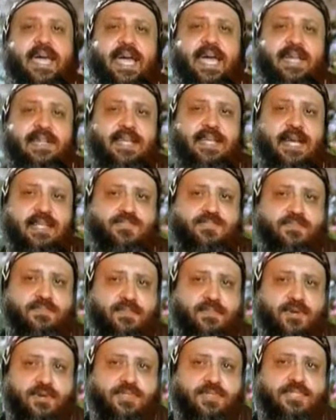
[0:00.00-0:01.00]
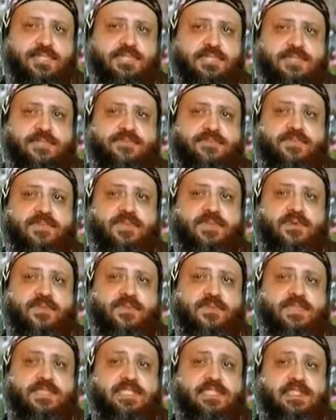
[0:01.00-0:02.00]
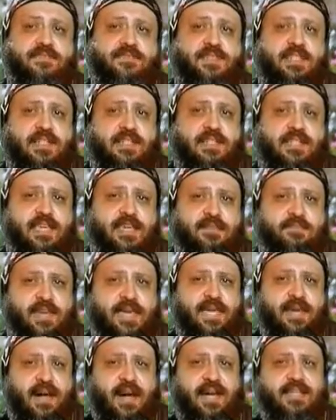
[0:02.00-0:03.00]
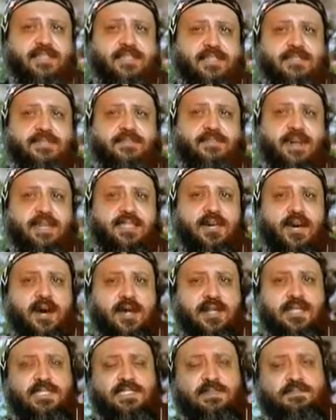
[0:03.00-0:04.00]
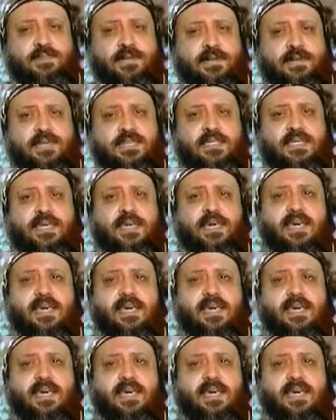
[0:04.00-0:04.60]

and attributes will definitely be guided by the Holy Spirit